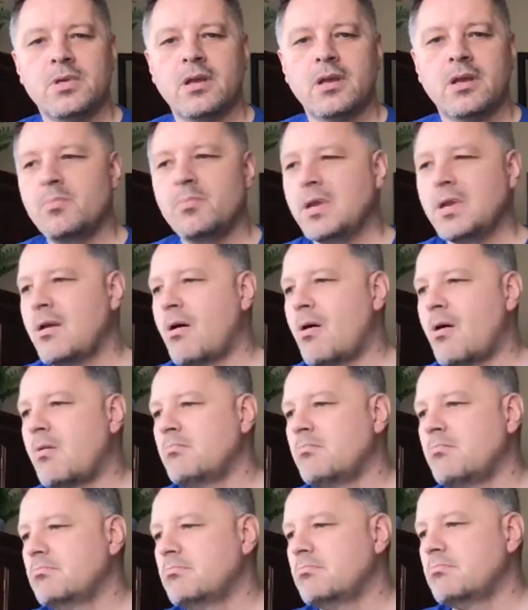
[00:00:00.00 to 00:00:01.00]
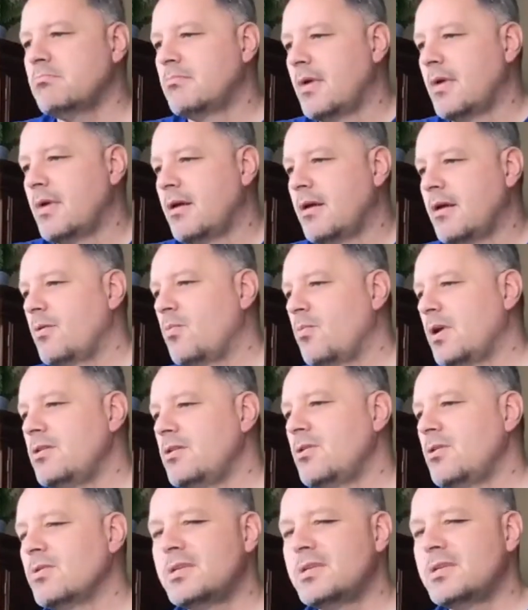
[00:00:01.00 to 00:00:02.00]
going to be home when you
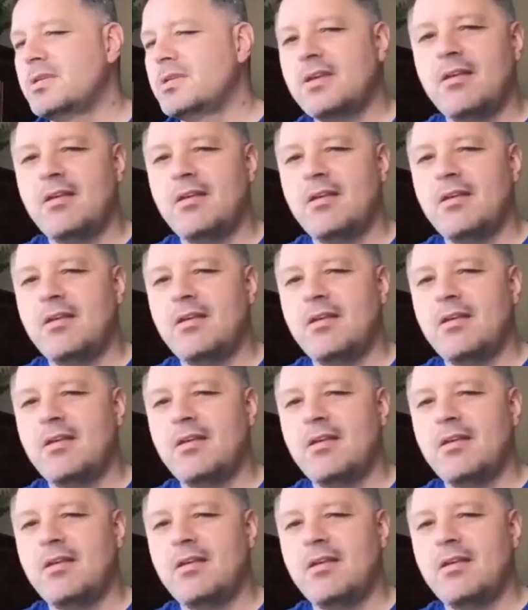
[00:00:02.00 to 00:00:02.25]
receive them.